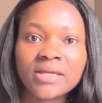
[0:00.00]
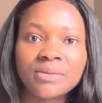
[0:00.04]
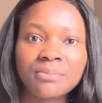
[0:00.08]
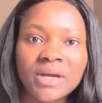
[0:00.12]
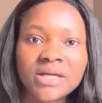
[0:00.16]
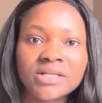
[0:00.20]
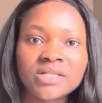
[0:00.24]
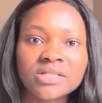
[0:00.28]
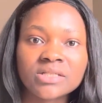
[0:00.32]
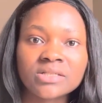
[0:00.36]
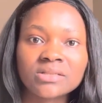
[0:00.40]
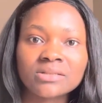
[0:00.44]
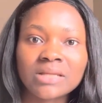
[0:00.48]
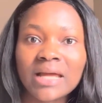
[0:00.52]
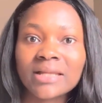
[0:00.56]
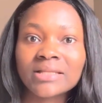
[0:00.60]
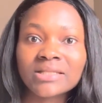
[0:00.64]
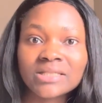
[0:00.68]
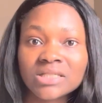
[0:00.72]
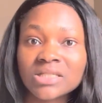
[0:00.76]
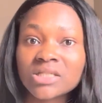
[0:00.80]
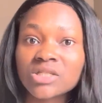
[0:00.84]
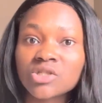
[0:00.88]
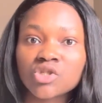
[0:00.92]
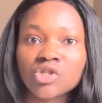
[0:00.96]
Imagine, and
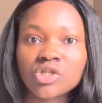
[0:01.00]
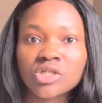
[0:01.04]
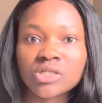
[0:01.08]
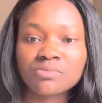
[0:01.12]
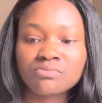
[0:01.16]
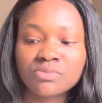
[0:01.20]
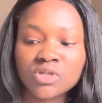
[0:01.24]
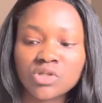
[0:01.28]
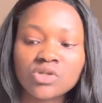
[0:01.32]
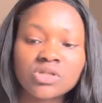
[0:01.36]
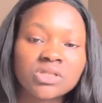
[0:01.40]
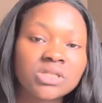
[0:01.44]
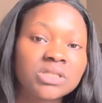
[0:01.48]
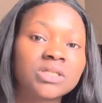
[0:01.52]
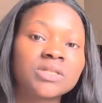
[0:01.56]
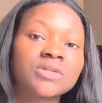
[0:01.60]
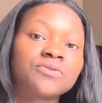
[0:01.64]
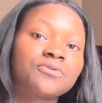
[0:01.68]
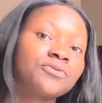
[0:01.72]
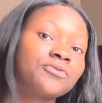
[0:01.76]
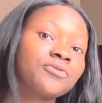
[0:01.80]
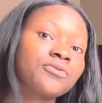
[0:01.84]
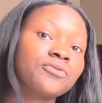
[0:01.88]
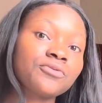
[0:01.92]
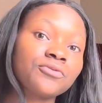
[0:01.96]
this is just me using it
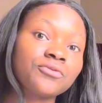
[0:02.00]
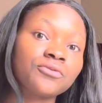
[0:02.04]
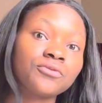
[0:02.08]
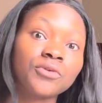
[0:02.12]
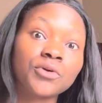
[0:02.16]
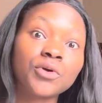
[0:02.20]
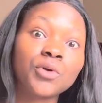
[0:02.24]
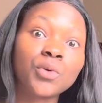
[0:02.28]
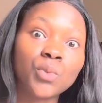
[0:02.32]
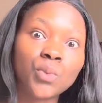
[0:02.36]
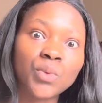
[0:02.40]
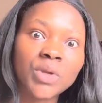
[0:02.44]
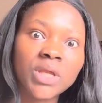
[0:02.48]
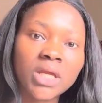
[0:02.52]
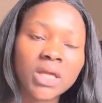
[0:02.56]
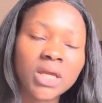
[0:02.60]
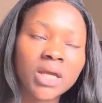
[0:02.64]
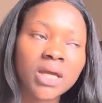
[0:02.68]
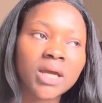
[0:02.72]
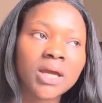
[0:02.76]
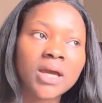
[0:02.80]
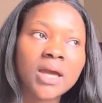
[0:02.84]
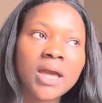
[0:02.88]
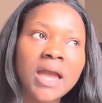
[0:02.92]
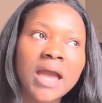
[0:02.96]
for a
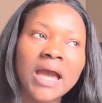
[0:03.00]
week,